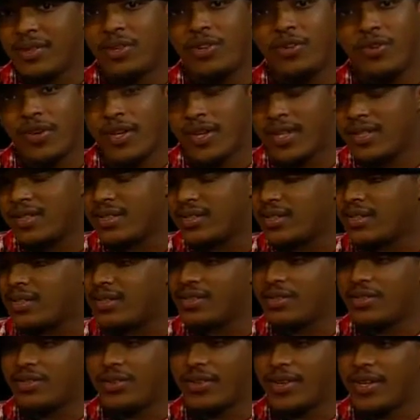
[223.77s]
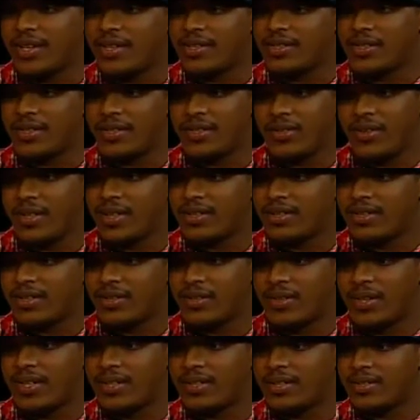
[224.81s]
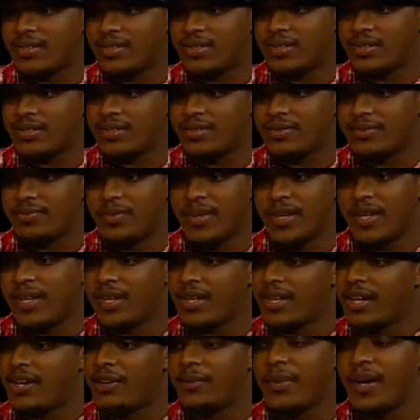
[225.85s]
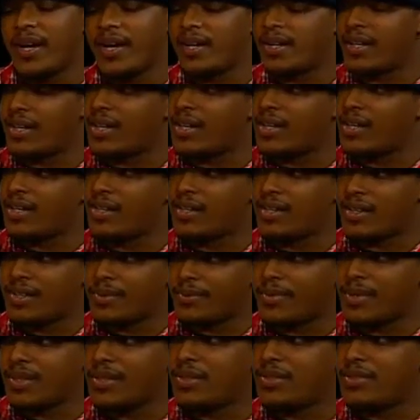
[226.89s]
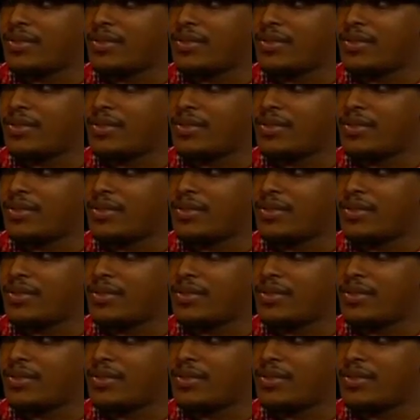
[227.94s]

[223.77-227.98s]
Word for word: Crazy, crazy, crazy, crazy. Just been hitting everybody in the head. I mean,